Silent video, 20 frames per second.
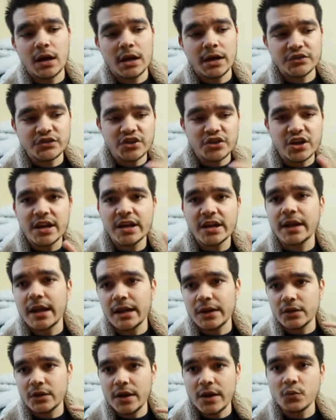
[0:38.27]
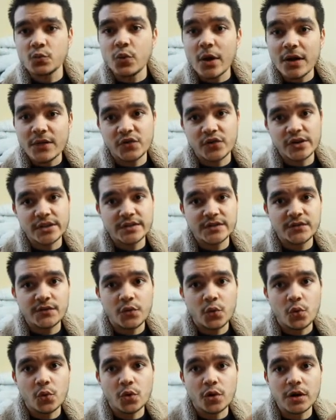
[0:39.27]
check and reference
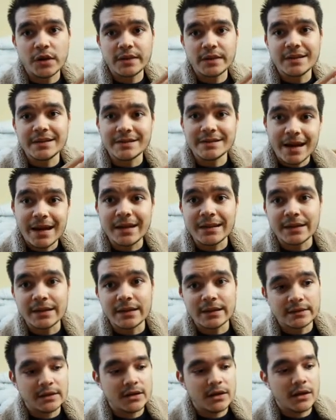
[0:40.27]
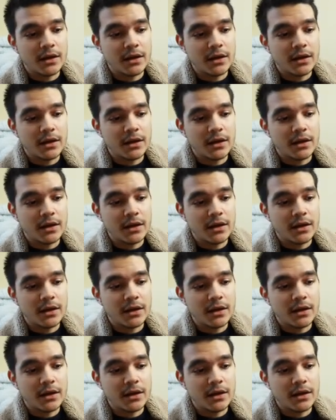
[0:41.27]
for the dialect.